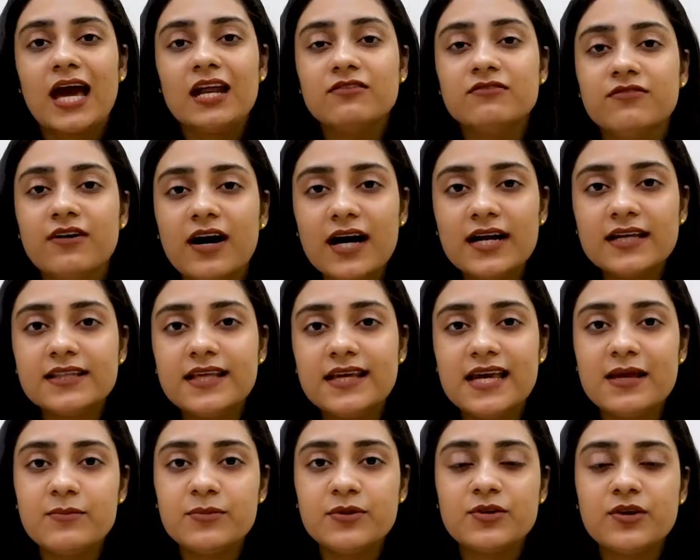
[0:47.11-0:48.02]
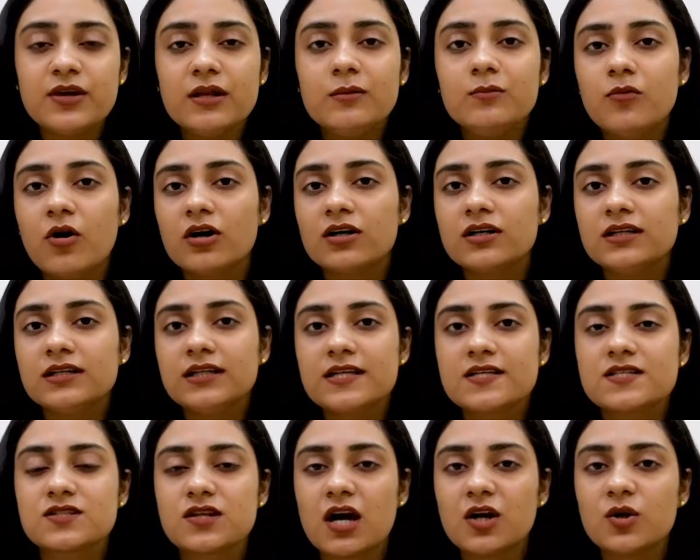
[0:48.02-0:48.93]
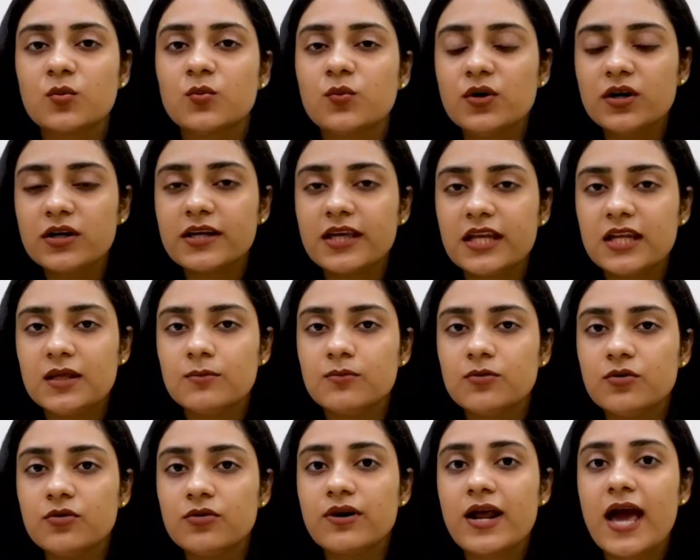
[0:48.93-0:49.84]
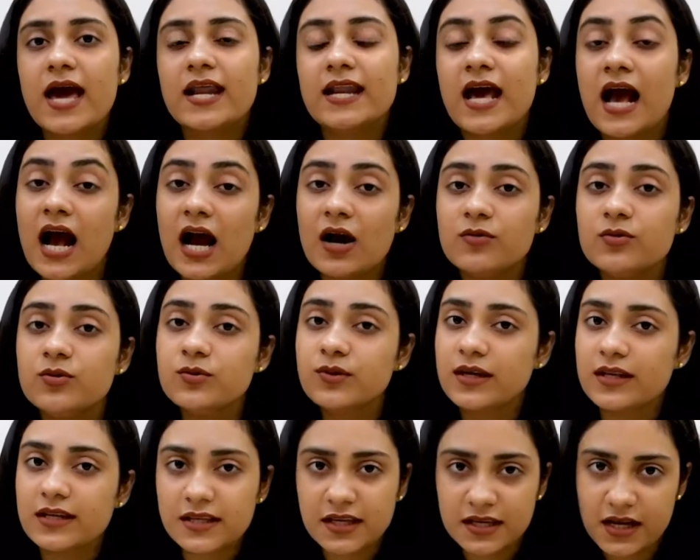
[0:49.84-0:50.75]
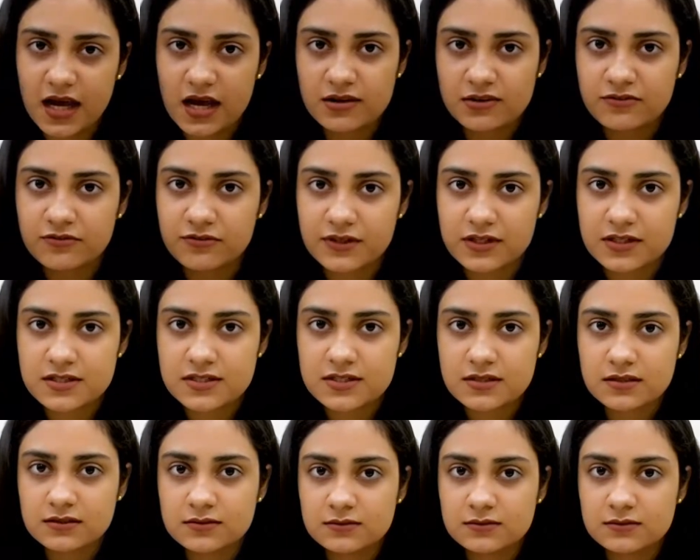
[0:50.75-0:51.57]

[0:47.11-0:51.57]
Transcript: and why the MQL model does not work anymore and how you can get out of it.